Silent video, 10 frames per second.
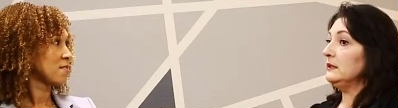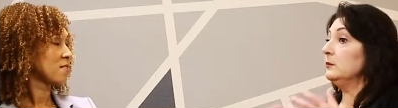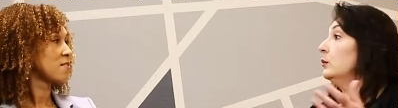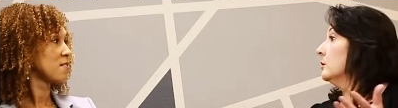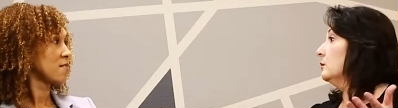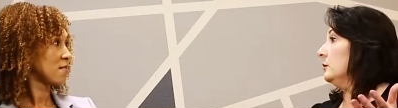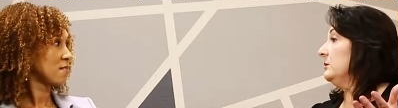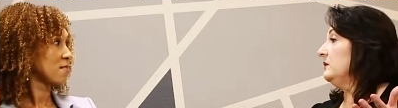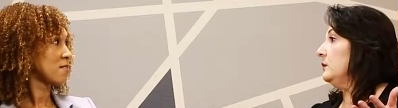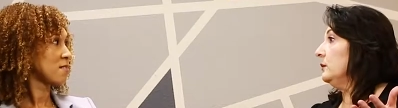Speaker 1: in the
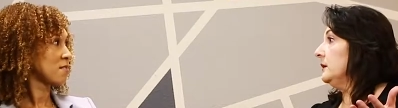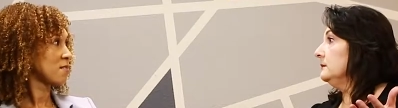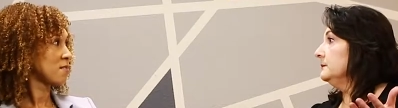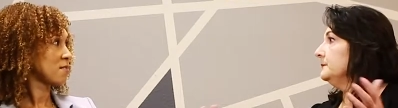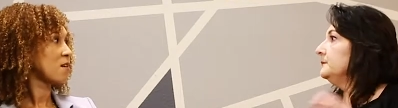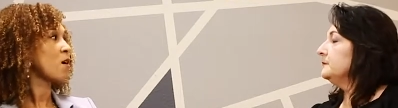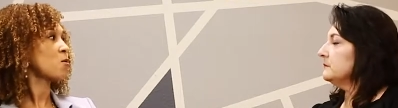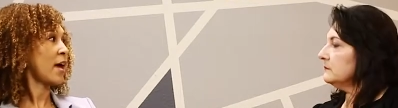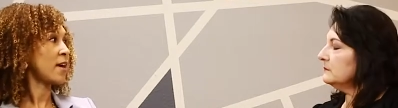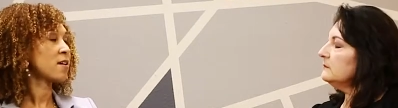boardroom, if you will.
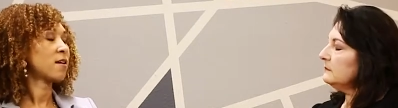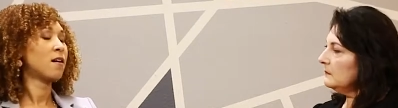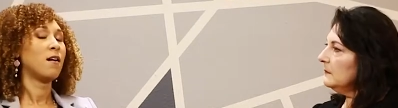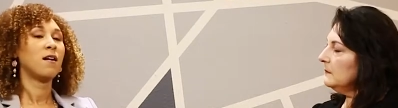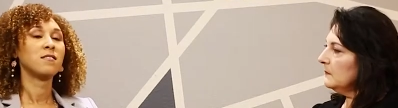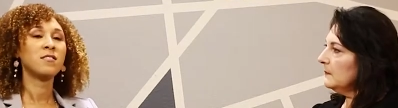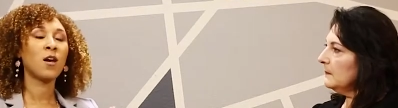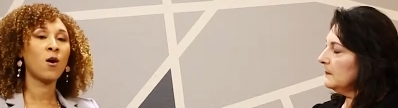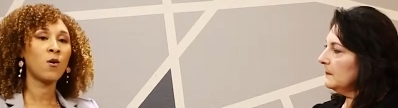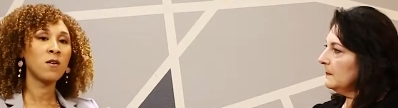
Speaker 2: Okay.
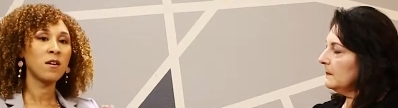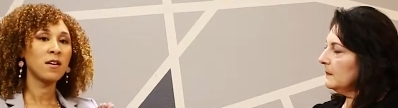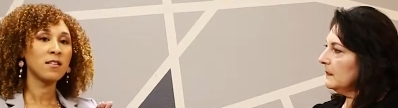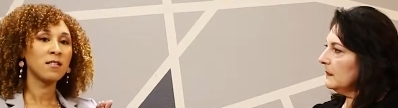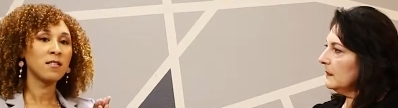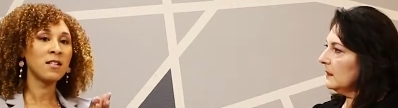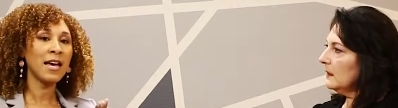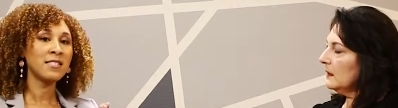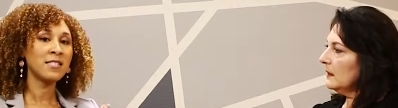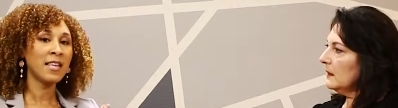So
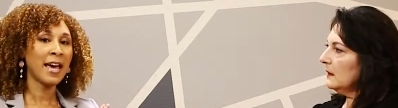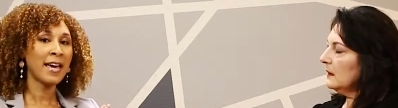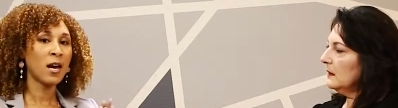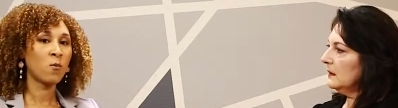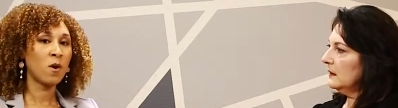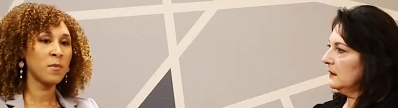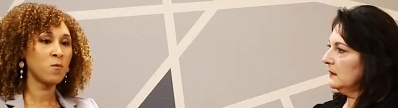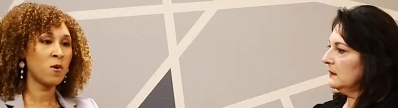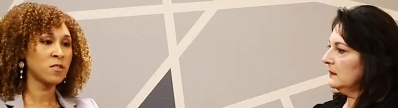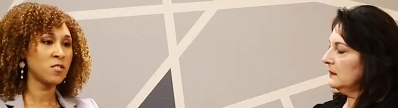let's say a
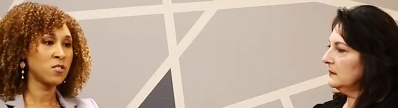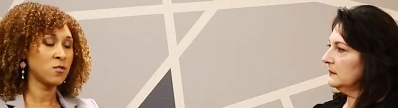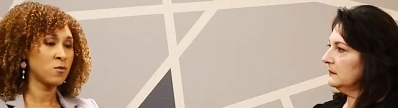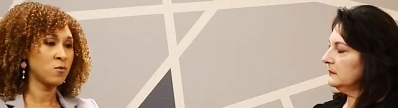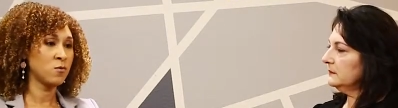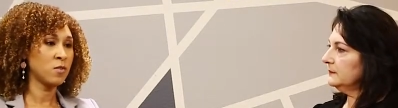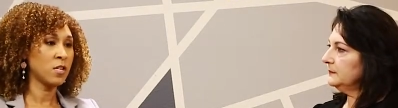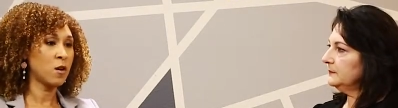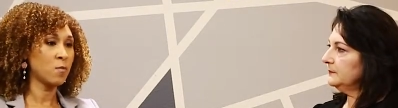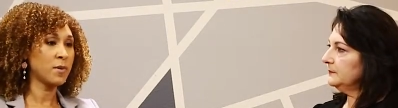woman wants to,
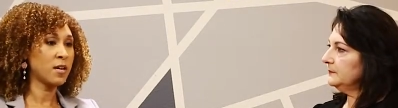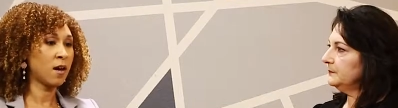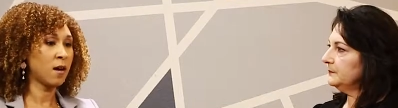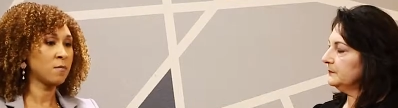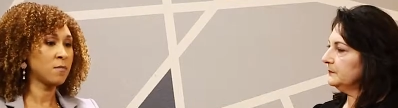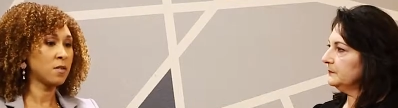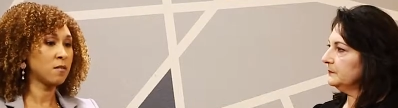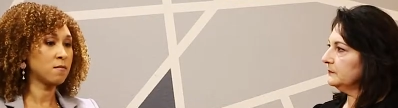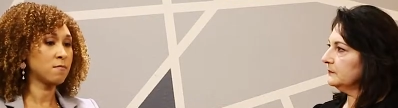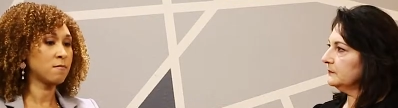you know, become
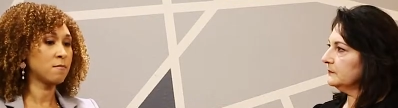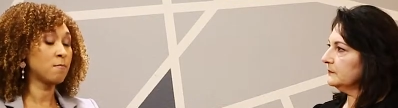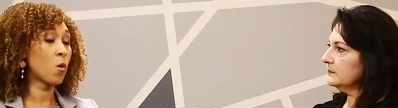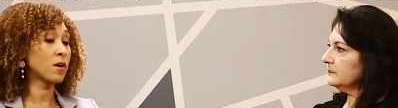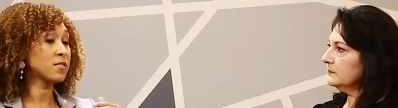more